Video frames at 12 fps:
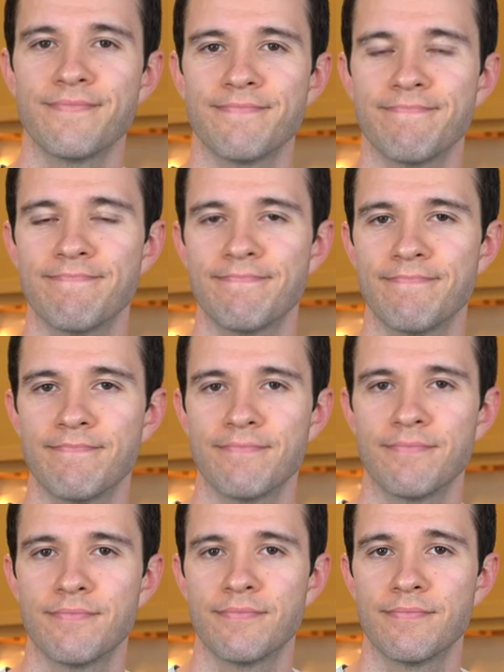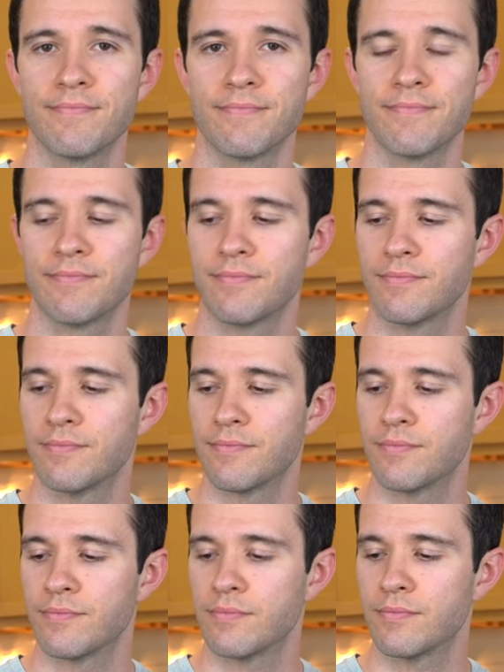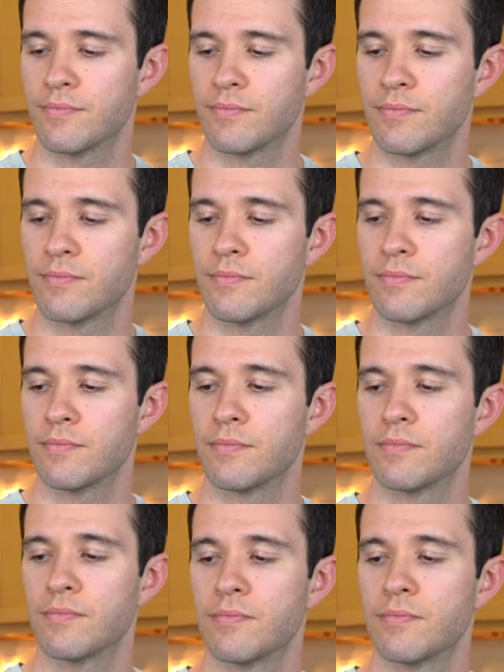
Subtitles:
[no speech]